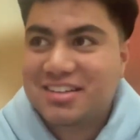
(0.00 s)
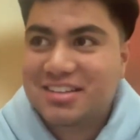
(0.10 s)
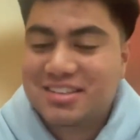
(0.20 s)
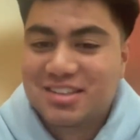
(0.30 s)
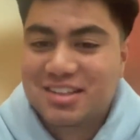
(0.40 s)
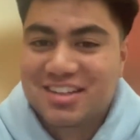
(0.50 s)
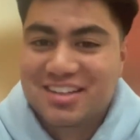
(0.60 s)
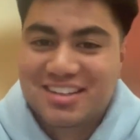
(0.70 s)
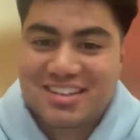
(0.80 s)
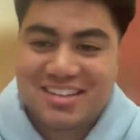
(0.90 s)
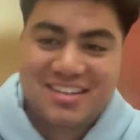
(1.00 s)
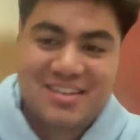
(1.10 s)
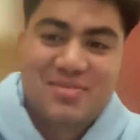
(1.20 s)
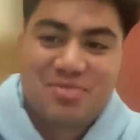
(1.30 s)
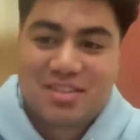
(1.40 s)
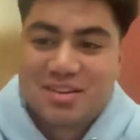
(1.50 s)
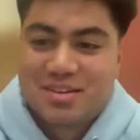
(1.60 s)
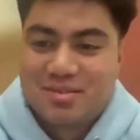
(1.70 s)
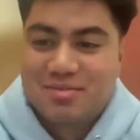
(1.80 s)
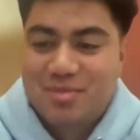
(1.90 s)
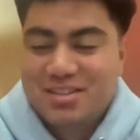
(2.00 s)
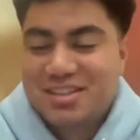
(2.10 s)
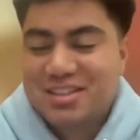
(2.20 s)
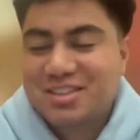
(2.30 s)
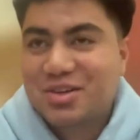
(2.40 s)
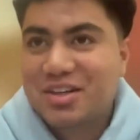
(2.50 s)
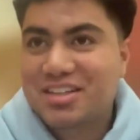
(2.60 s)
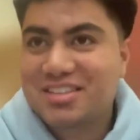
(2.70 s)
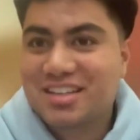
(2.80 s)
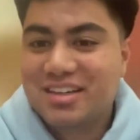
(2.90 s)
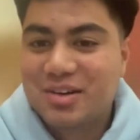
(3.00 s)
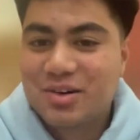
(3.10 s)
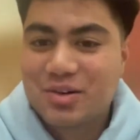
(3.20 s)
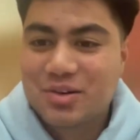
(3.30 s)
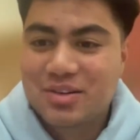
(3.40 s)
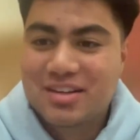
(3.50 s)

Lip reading: So like, basically the story is like, "Oh,